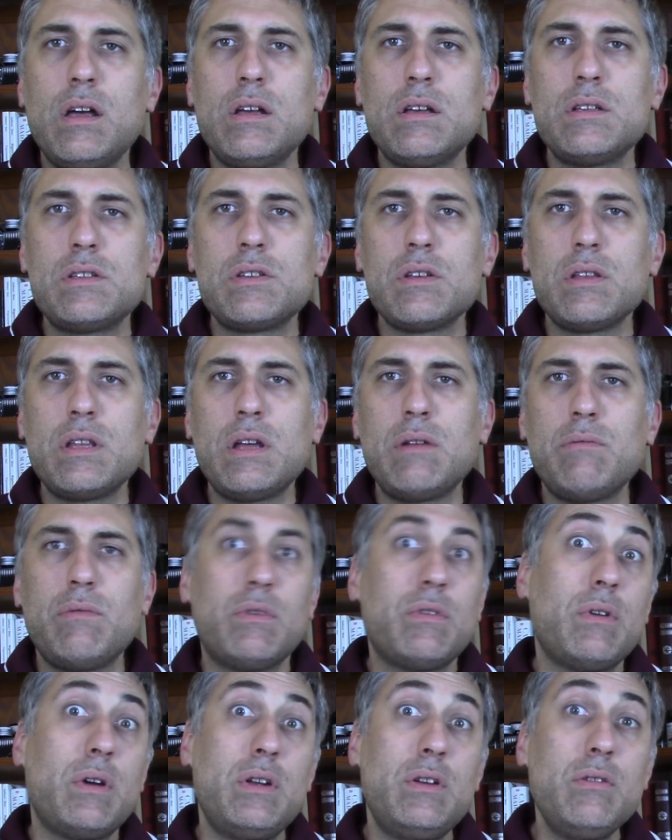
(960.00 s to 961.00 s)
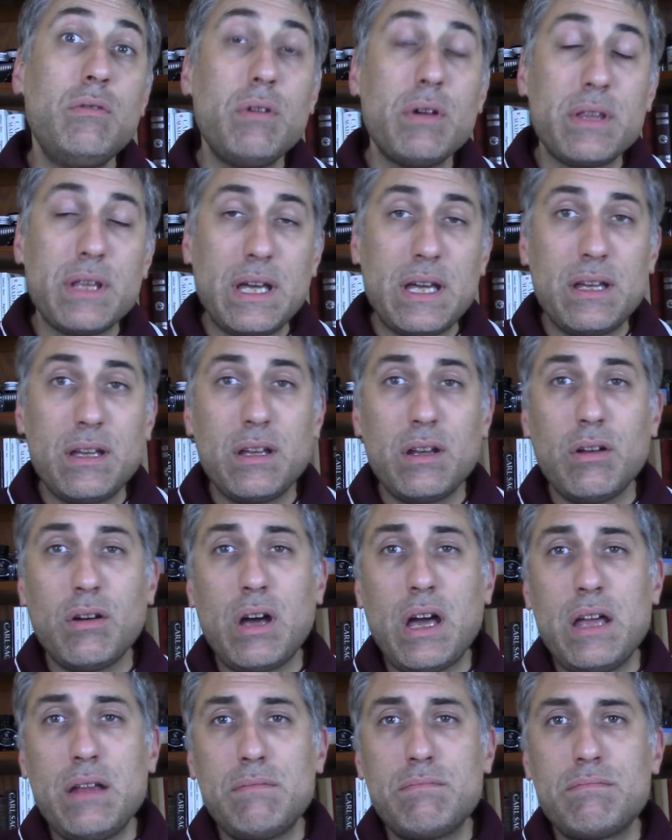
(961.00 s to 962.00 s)
So then what do I do with it? You know,
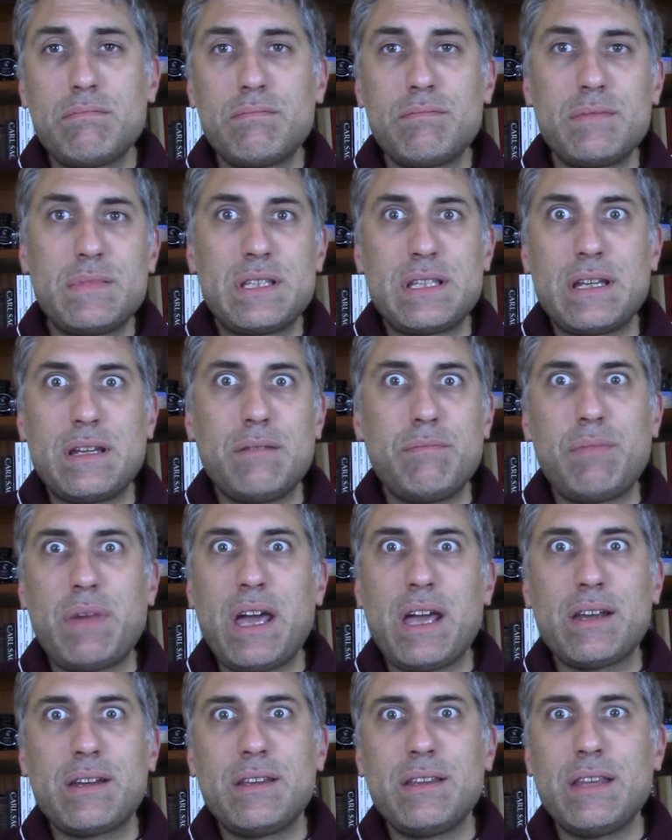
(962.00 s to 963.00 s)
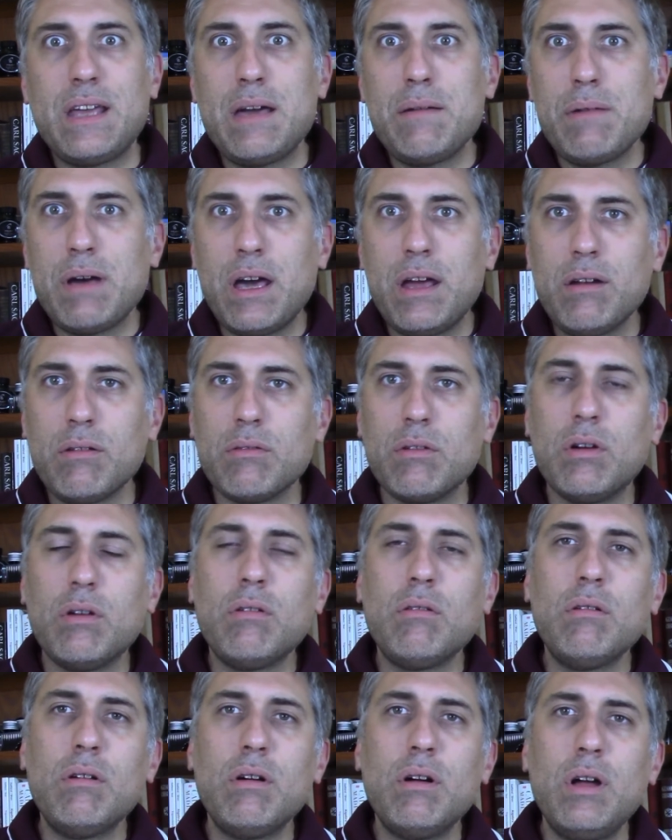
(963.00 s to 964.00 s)
I send it back to them, I don't
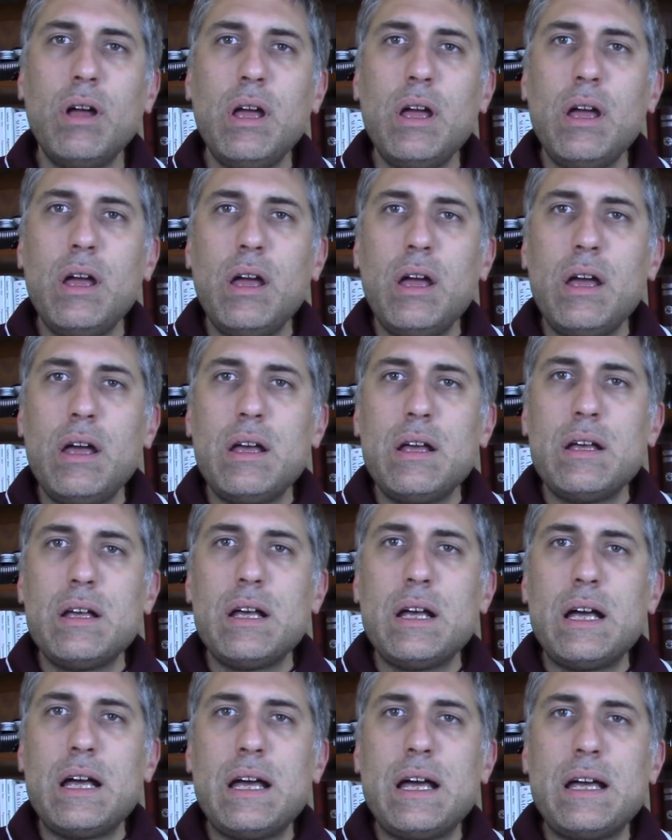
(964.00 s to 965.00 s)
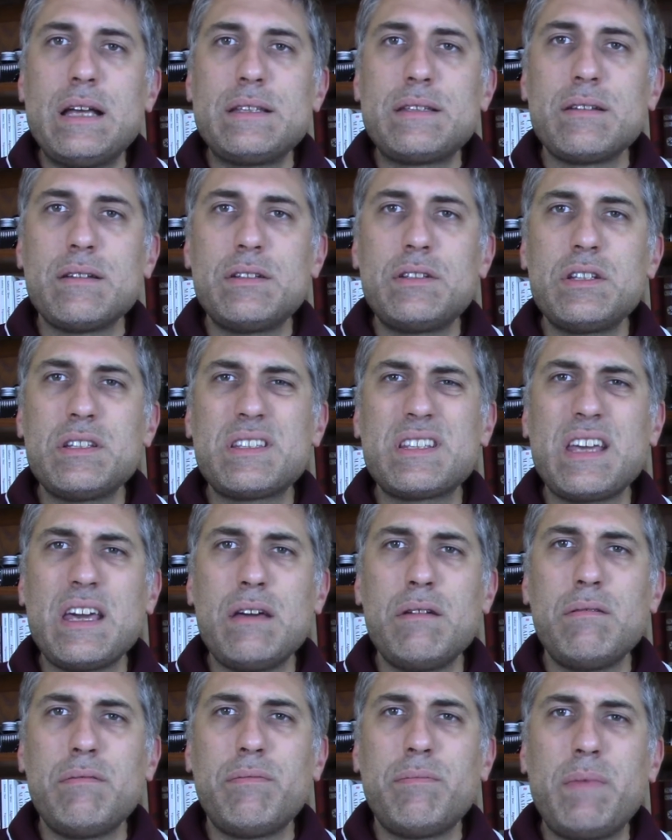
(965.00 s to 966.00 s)
know. So it just
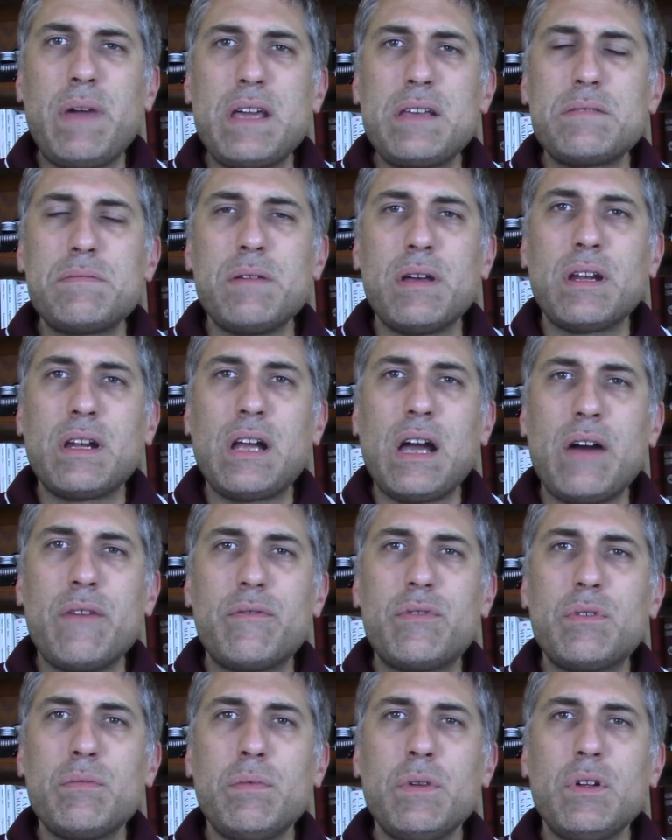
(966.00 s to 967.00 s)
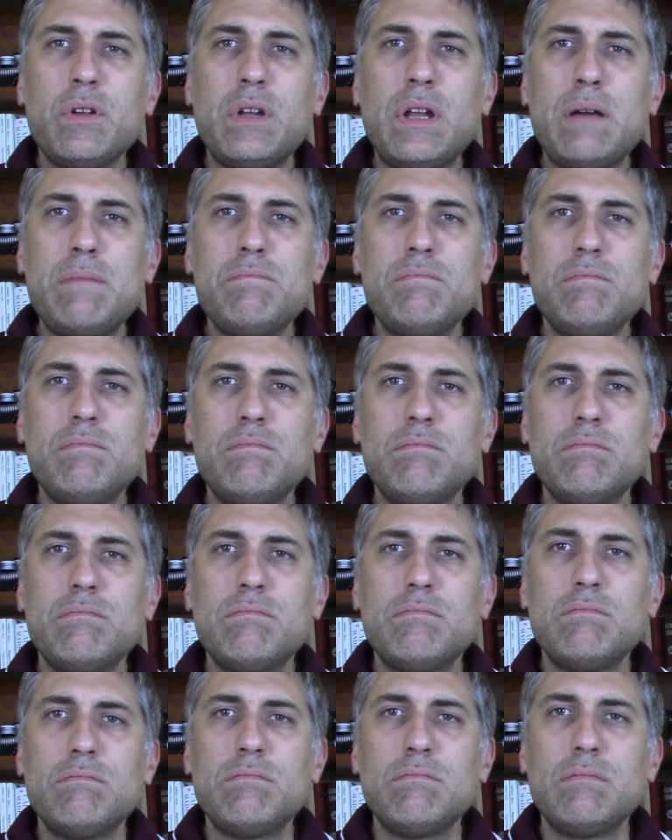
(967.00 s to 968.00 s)
kind of makes me uncomfortable and I'm
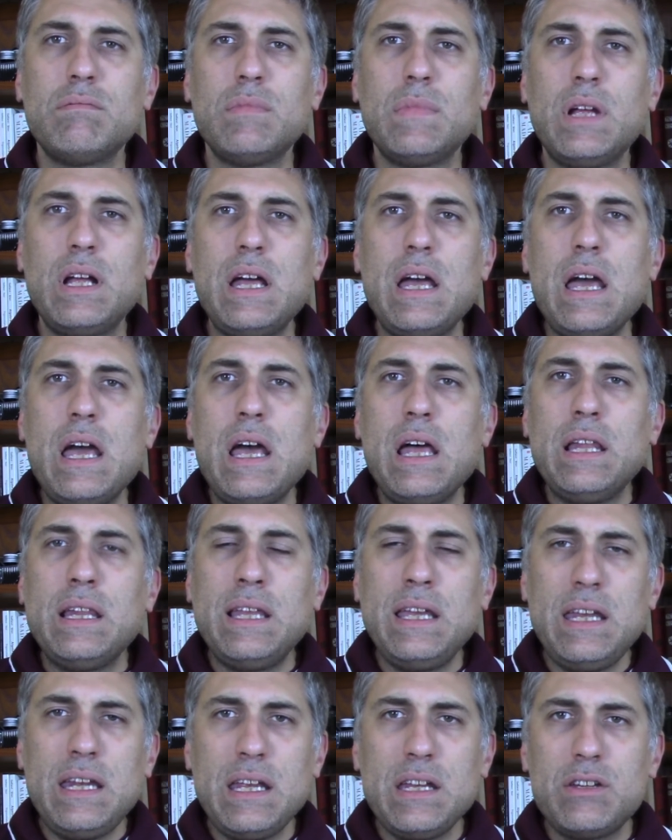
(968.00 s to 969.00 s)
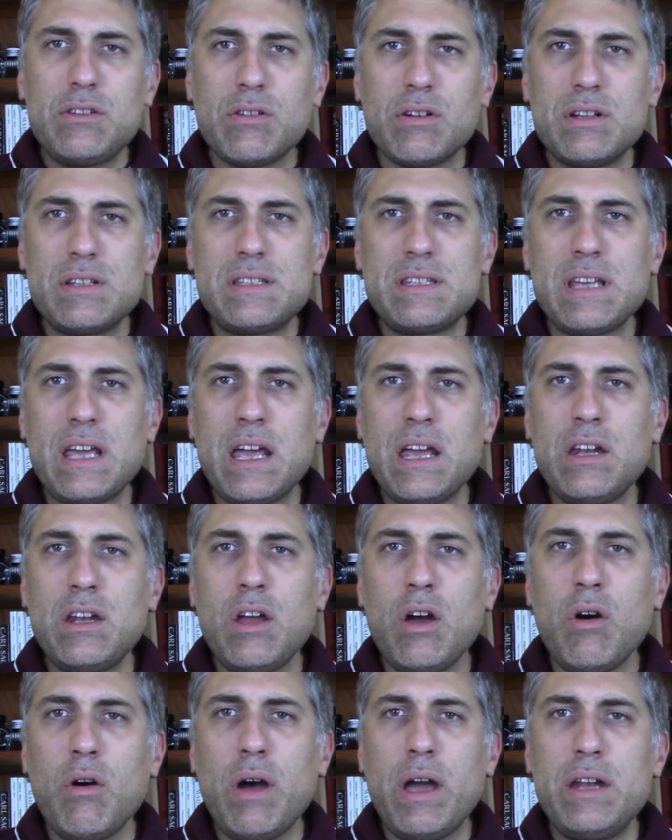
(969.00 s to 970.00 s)
leaning towards saying
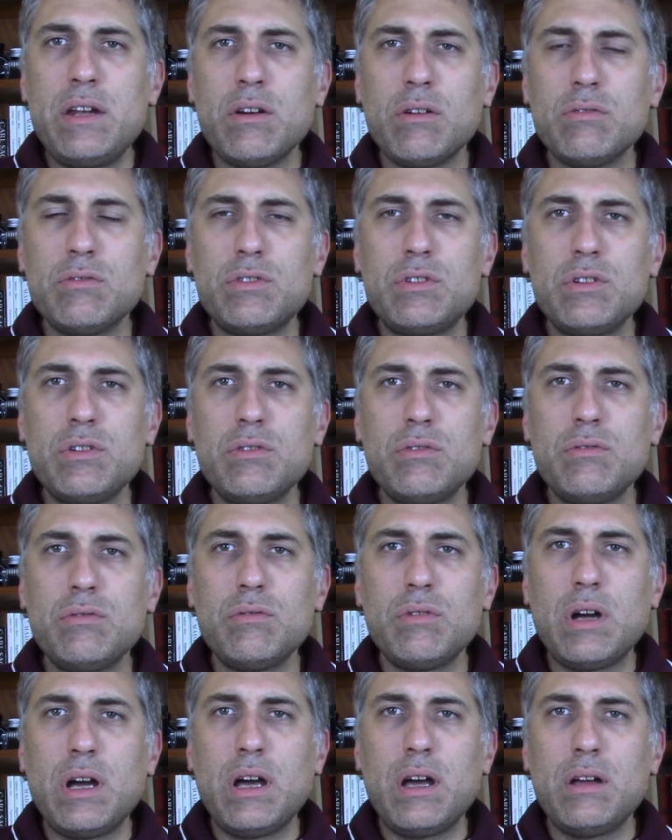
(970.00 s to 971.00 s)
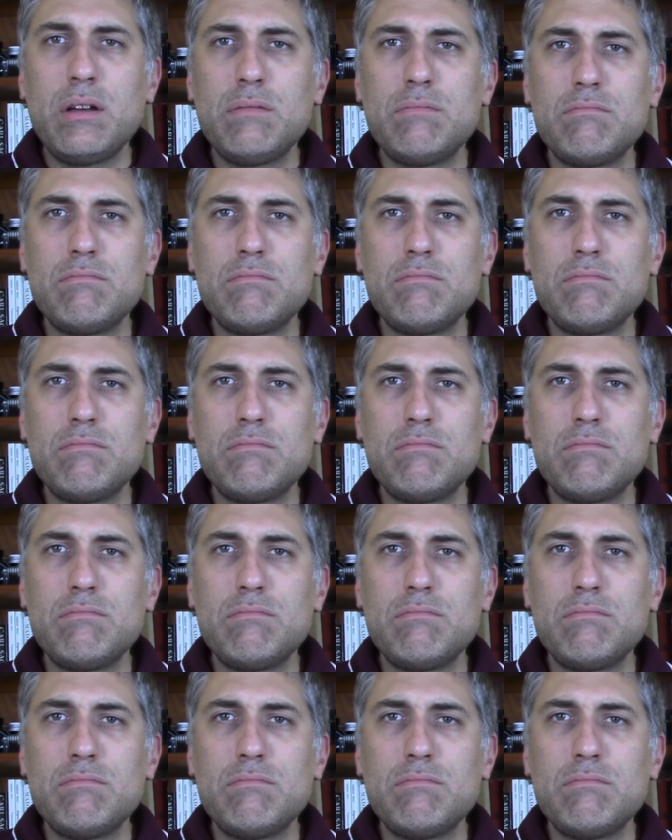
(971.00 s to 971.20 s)
no, I don't do uh,